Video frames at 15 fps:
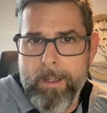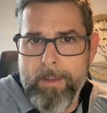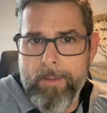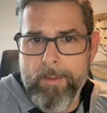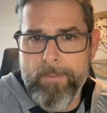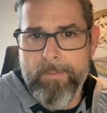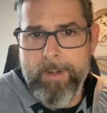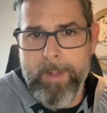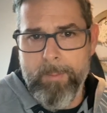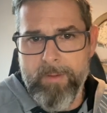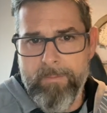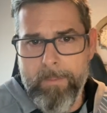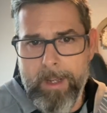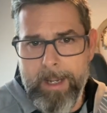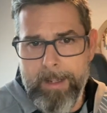their frame
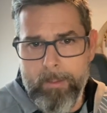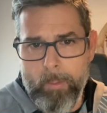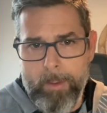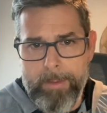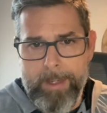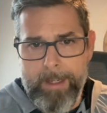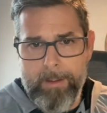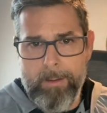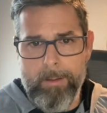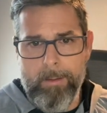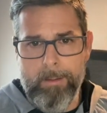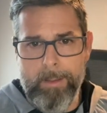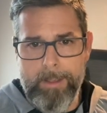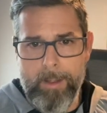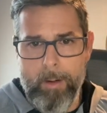of mind, where they
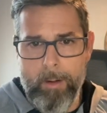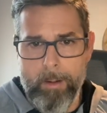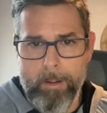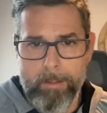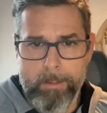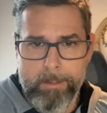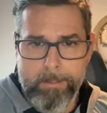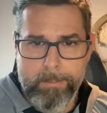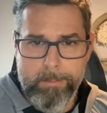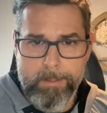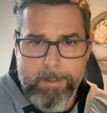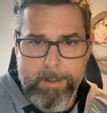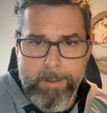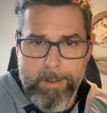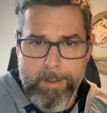currently are,
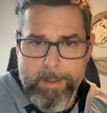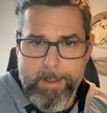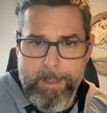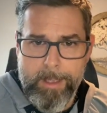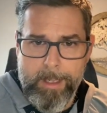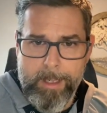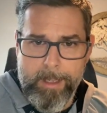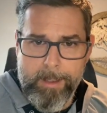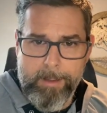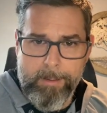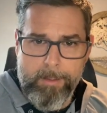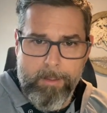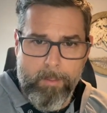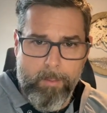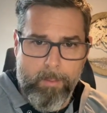and